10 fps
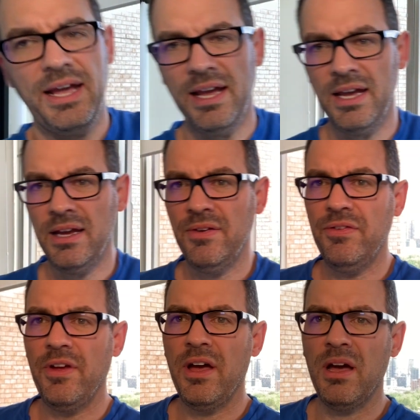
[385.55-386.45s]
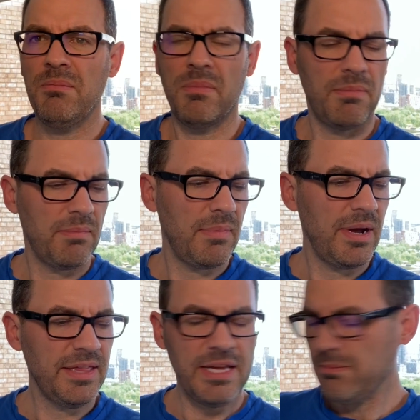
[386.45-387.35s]
And
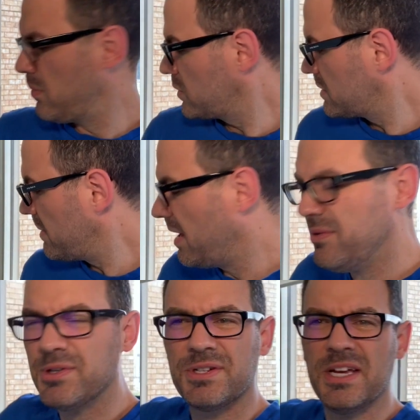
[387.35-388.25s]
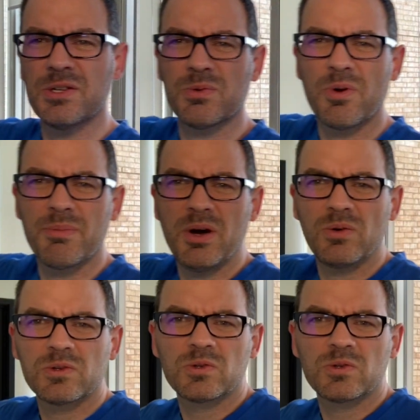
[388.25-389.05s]
I think most of my other sticks were about